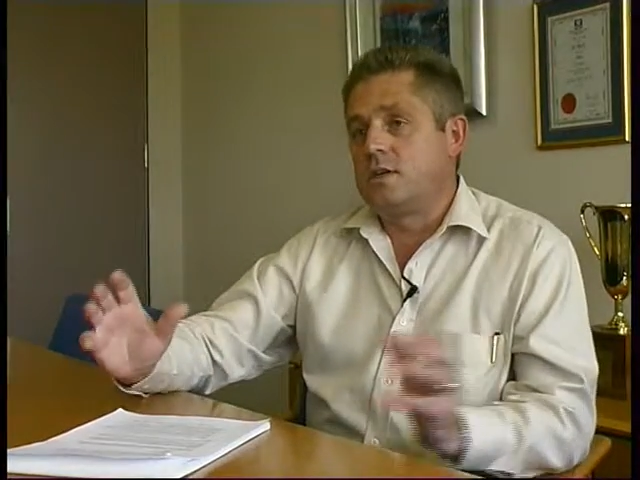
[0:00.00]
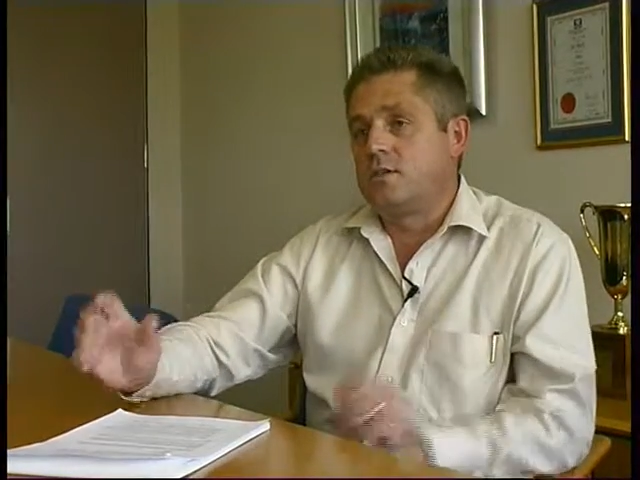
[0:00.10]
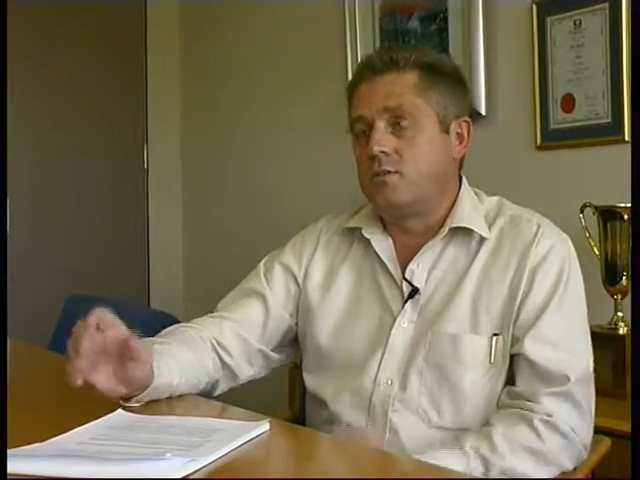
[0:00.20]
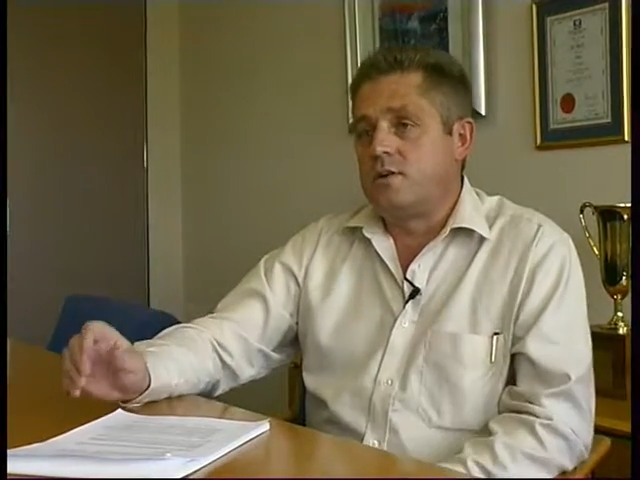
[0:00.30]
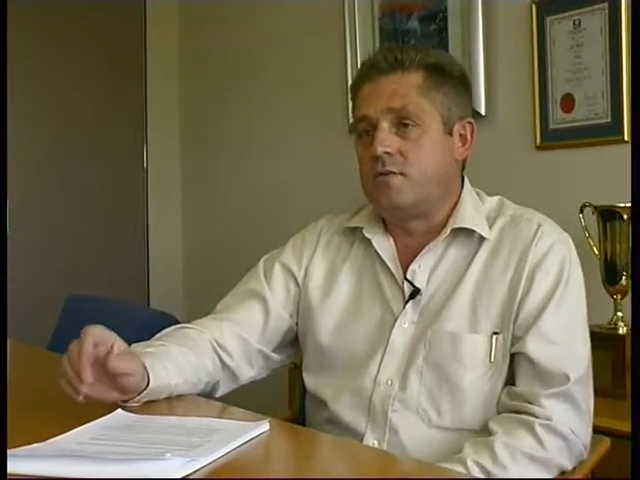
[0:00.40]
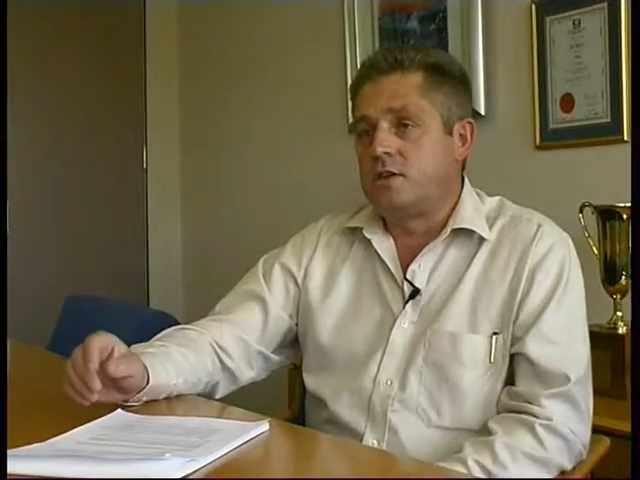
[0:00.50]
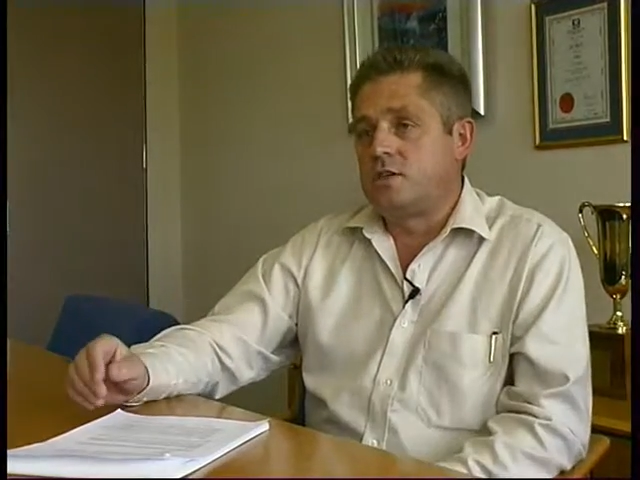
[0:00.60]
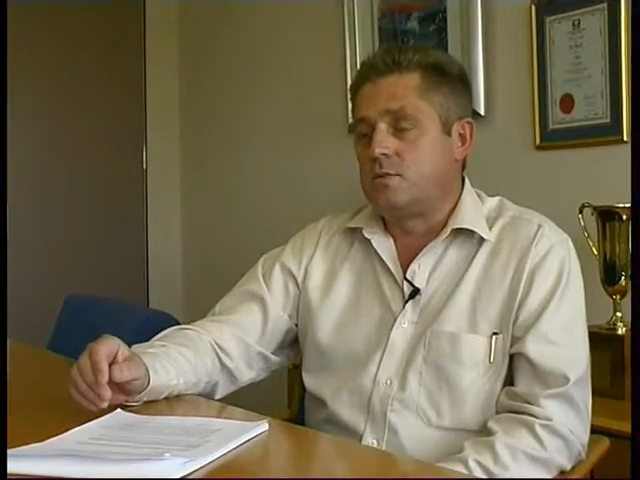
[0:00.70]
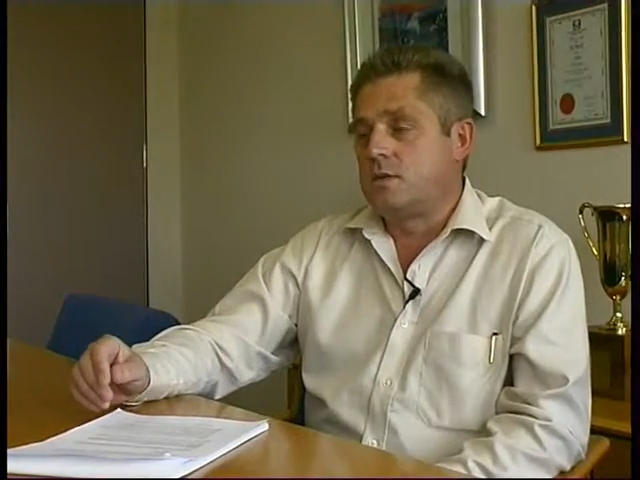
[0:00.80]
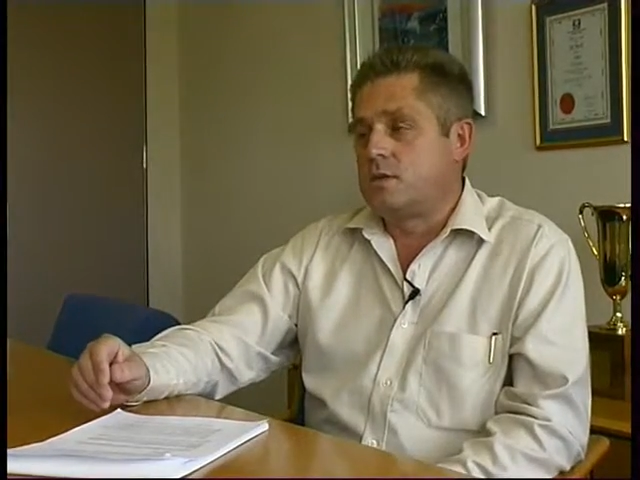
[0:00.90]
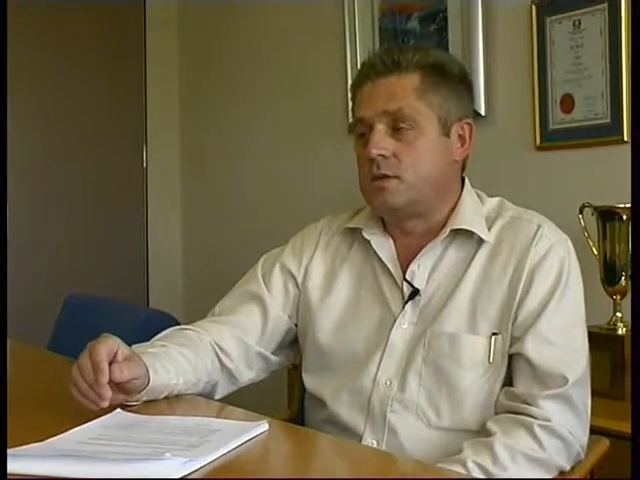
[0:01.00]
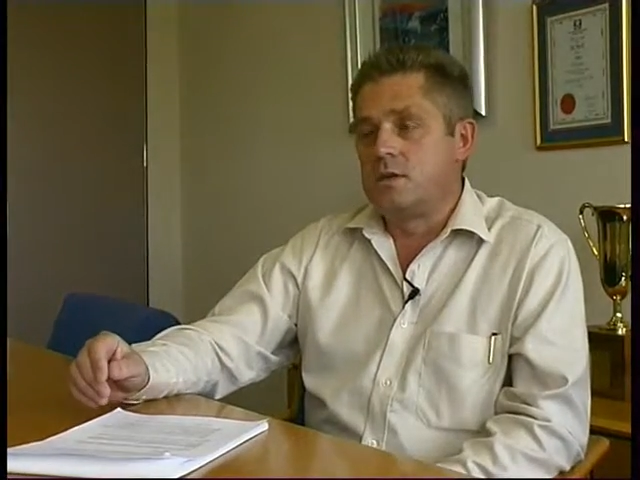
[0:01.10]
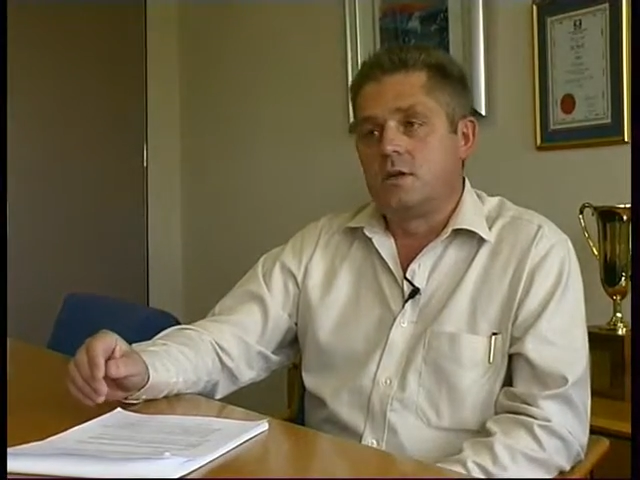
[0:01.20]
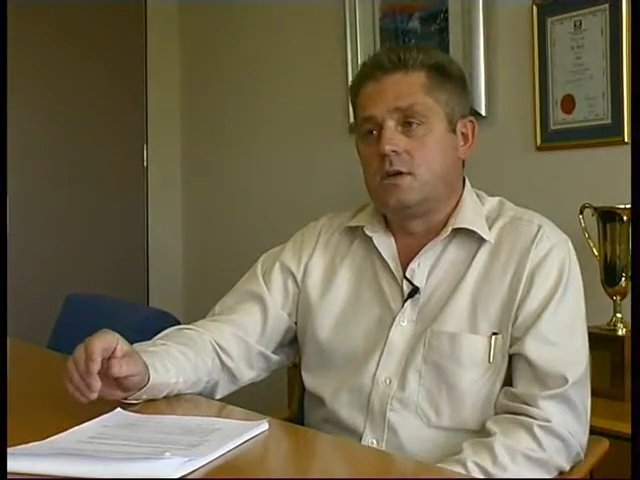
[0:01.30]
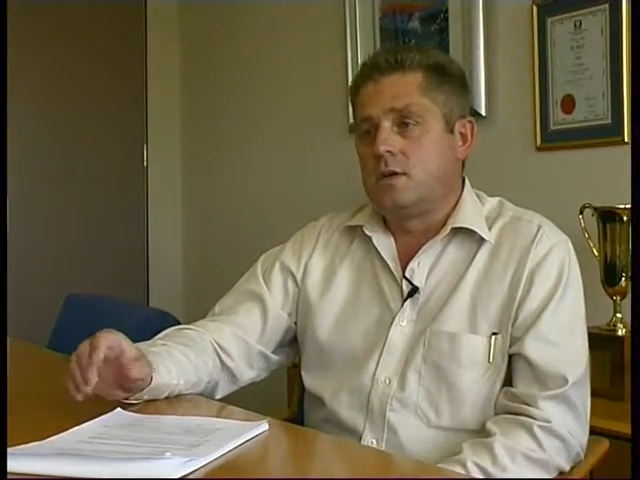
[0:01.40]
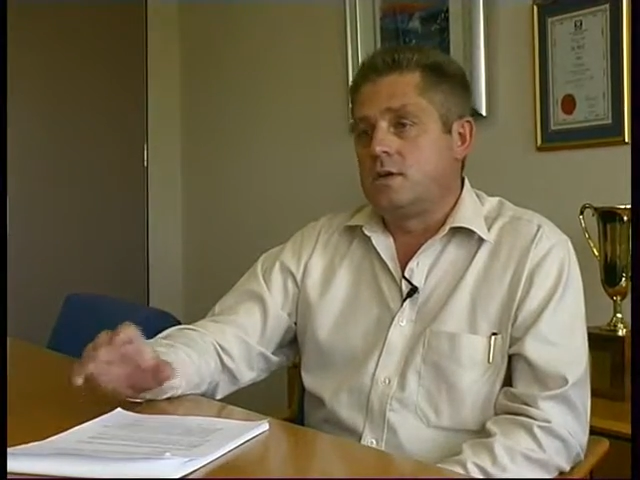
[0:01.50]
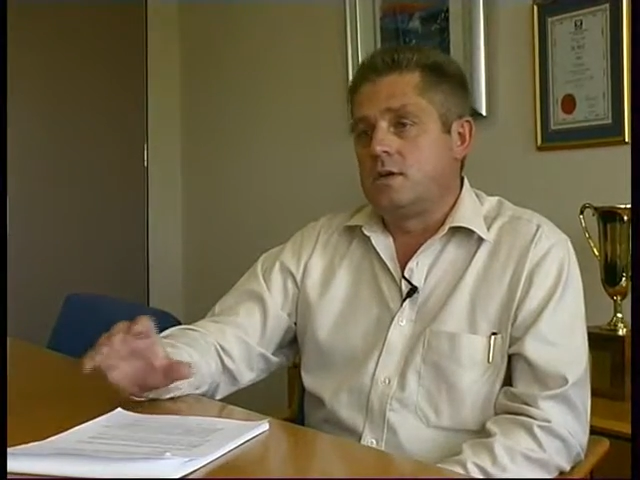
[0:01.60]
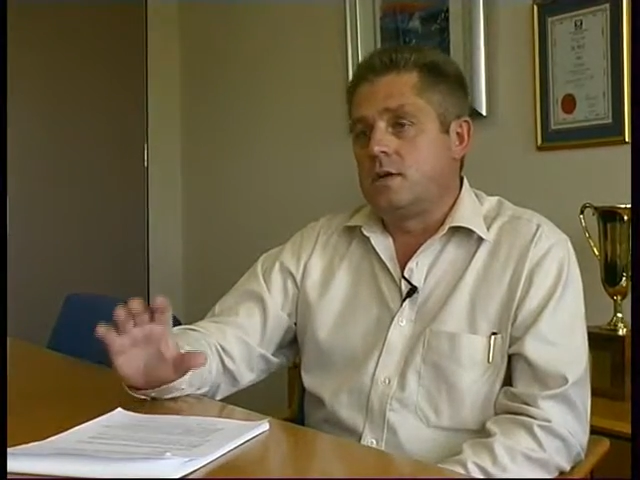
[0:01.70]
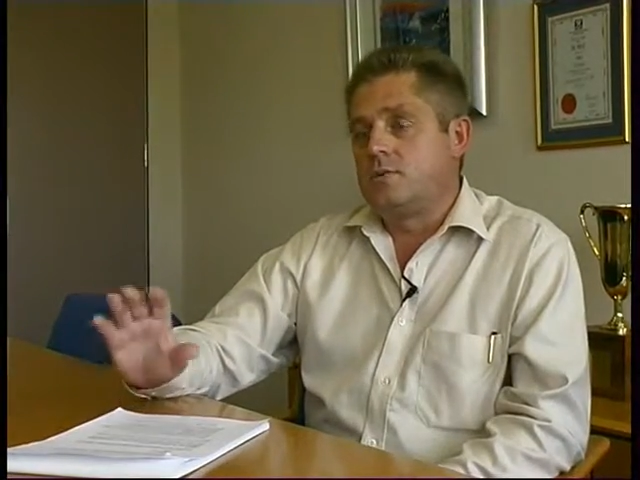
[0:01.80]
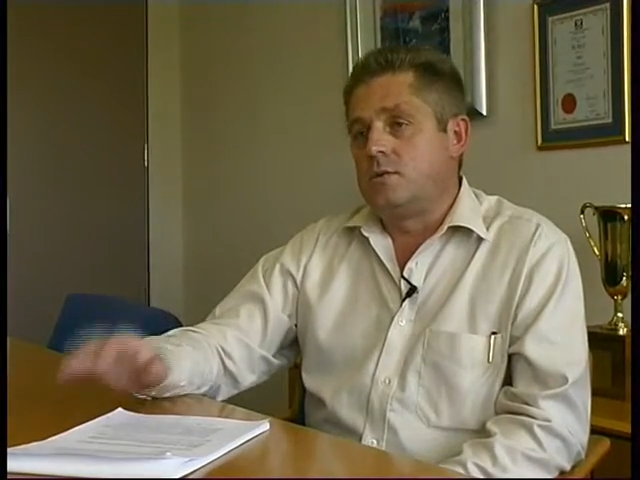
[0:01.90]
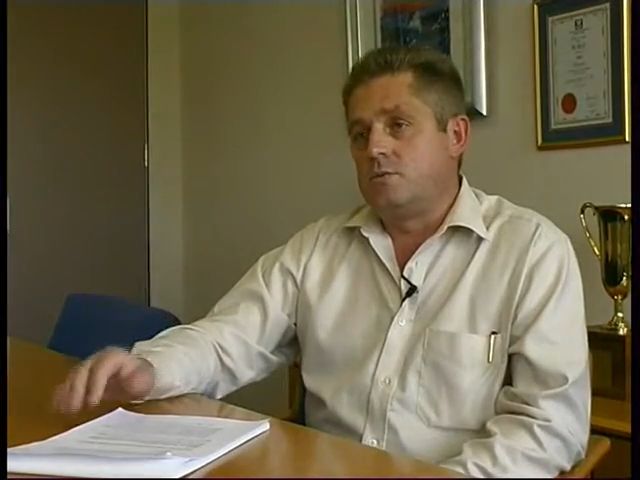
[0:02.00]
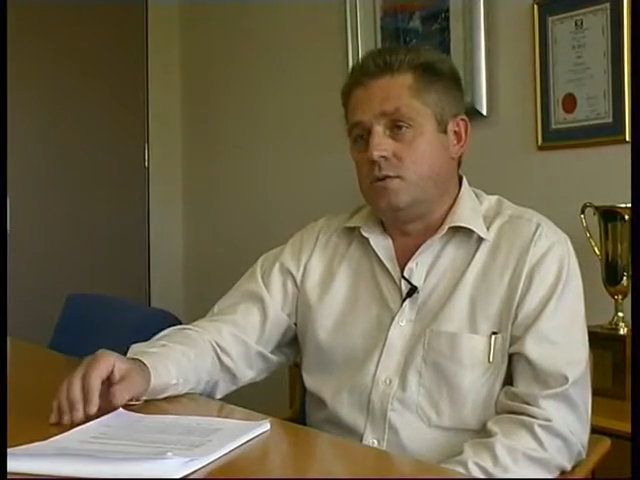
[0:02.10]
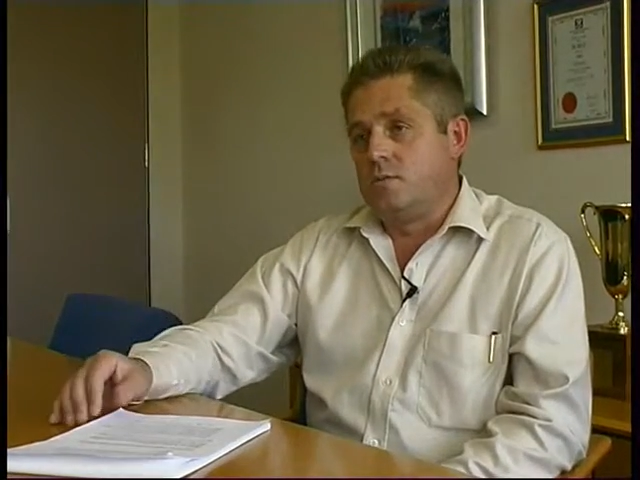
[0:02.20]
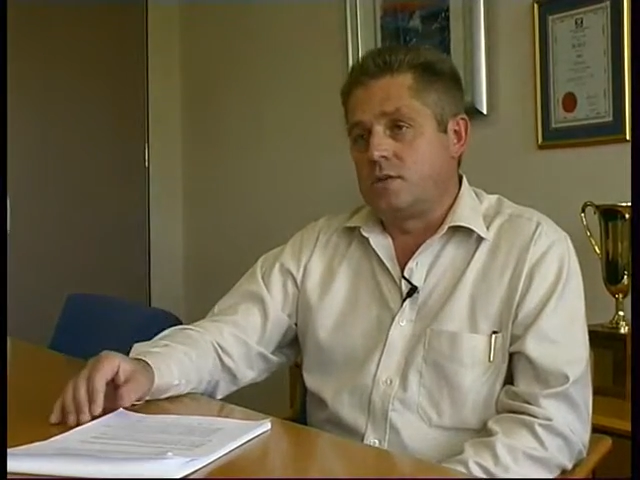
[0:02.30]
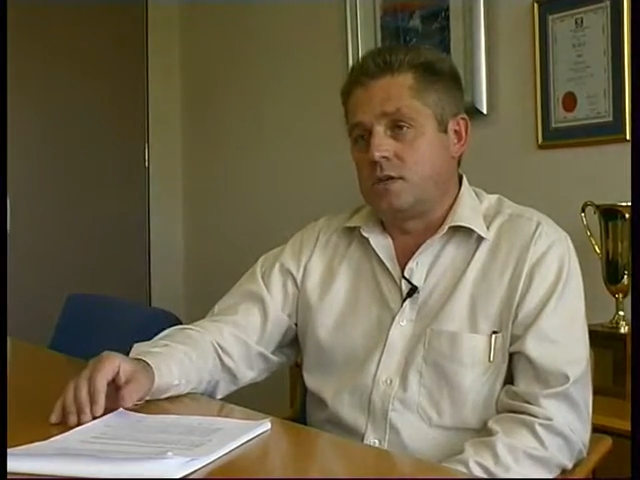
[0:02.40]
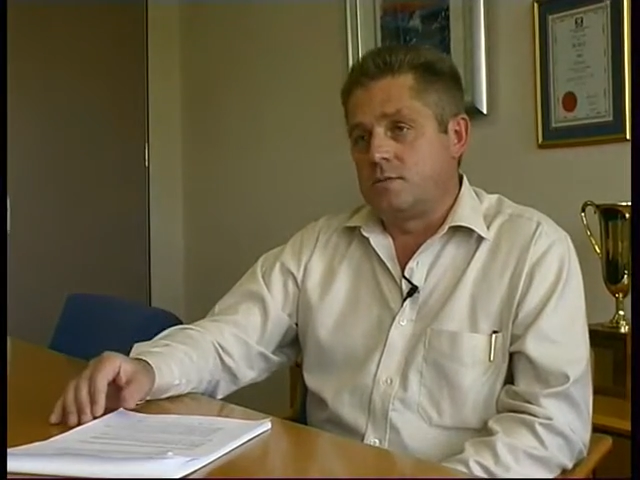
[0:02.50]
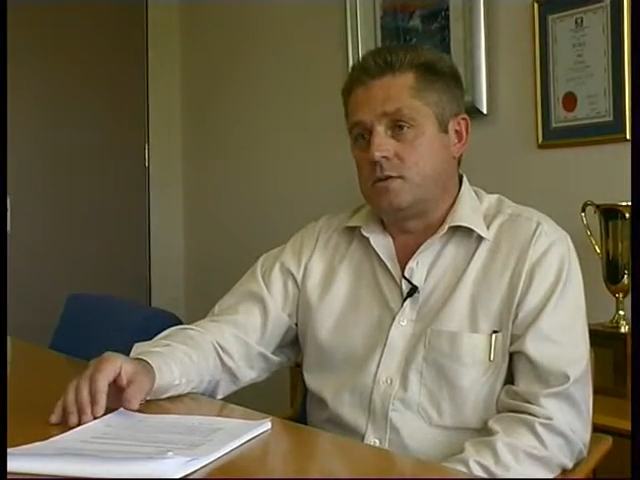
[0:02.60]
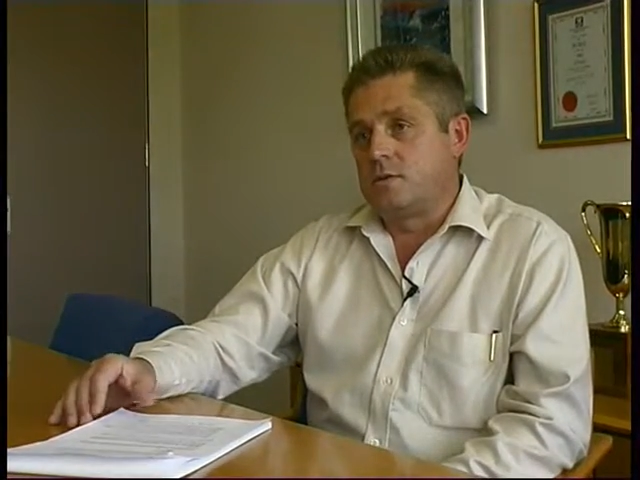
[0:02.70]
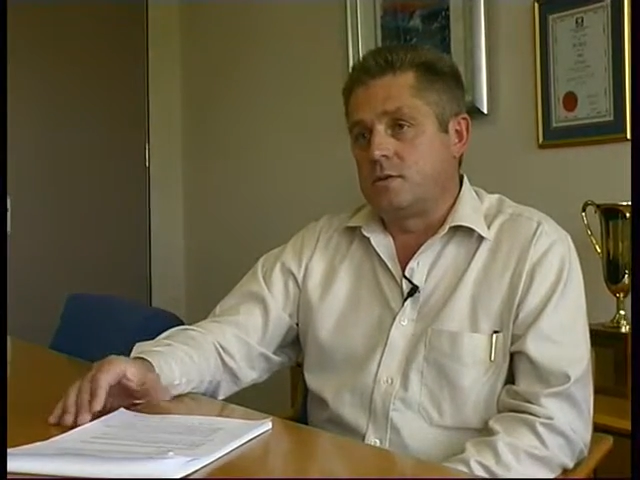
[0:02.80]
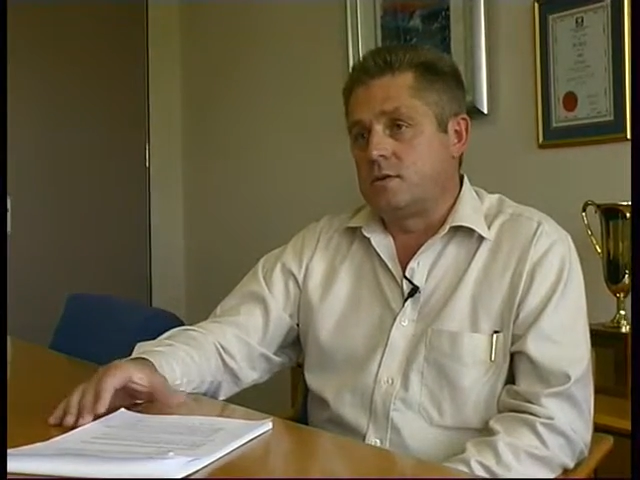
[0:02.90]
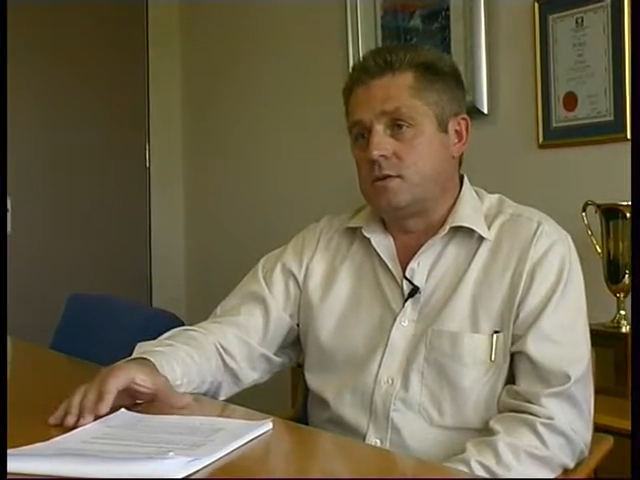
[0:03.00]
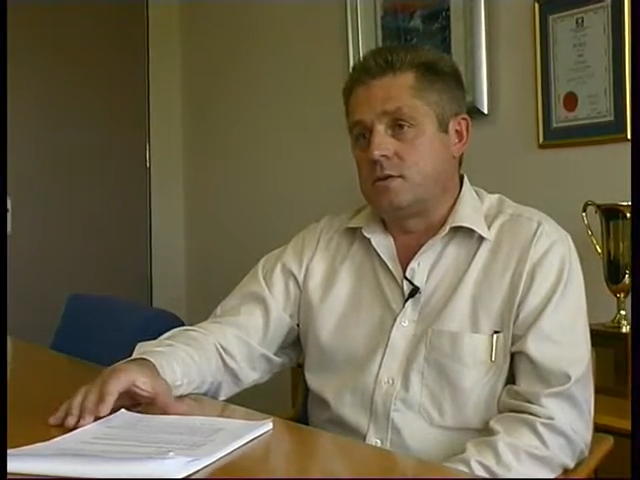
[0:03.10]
that renovation market, uh, absolute boom times as well.